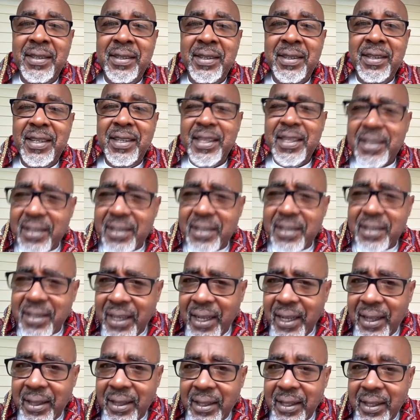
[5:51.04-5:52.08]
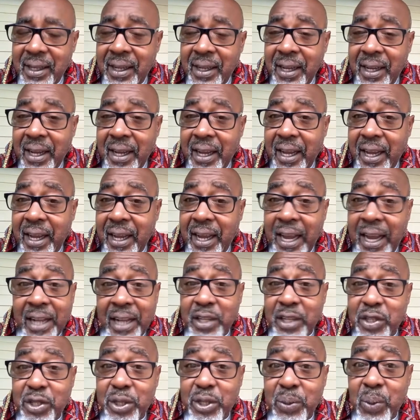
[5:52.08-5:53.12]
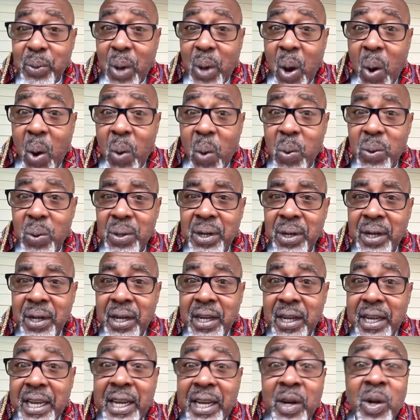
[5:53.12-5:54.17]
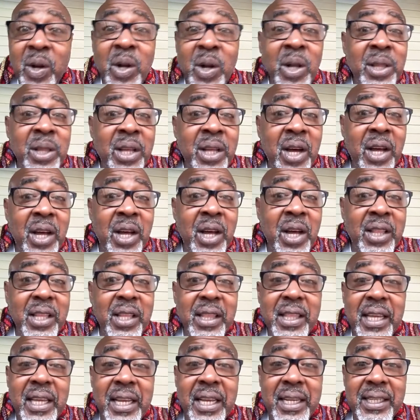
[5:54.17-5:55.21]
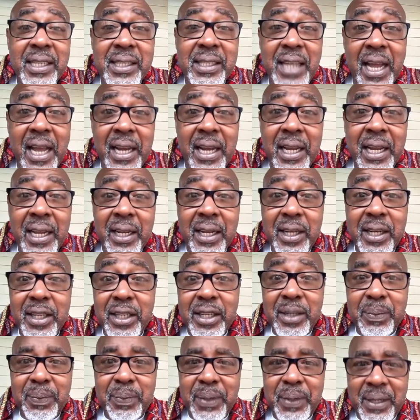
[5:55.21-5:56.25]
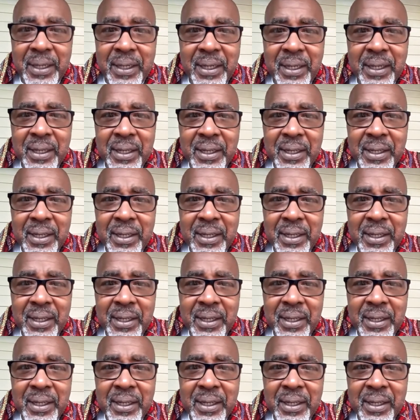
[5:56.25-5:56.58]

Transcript: It's still H2O and all the other things that it could be,